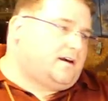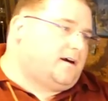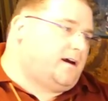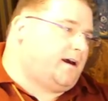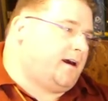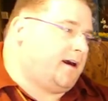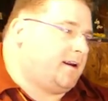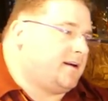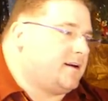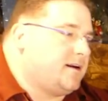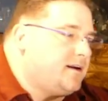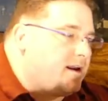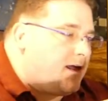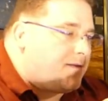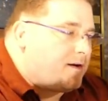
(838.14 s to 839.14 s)
And
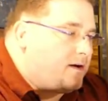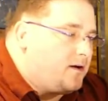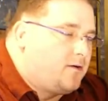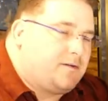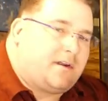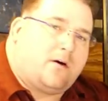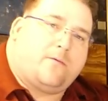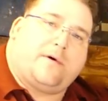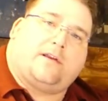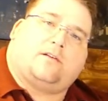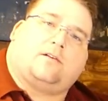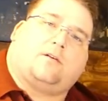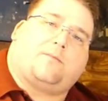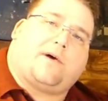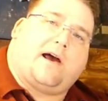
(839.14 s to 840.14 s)
now that I know what that wheel
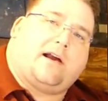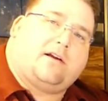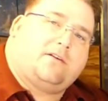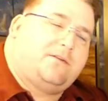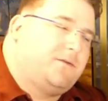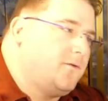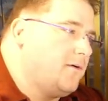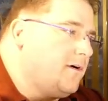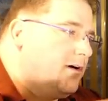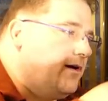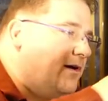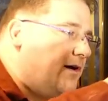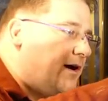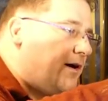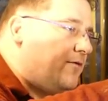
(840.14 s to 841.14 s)
on the back is for,
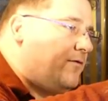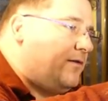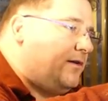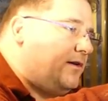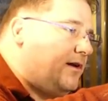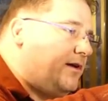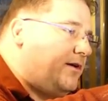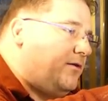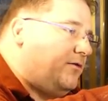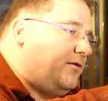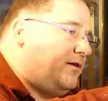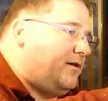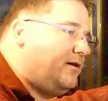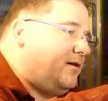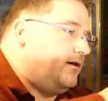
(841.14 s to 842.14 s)
I really like using
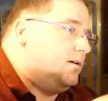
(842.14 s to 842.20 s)
it.